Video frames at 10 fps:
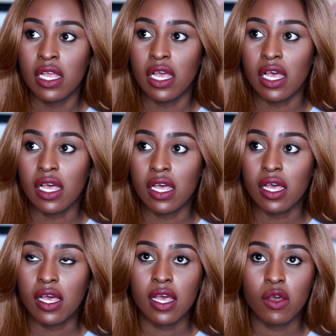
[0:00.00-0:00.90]

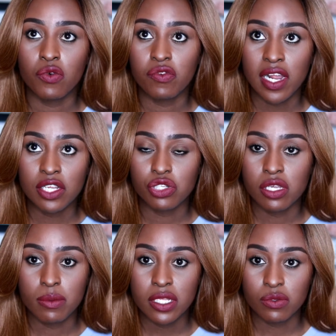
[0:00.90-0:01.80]
uh, overnight
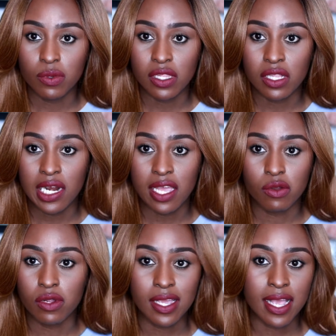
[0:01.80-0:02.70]
treatments with
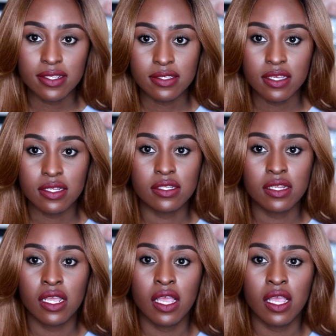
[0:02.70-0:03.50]
glycolic acid.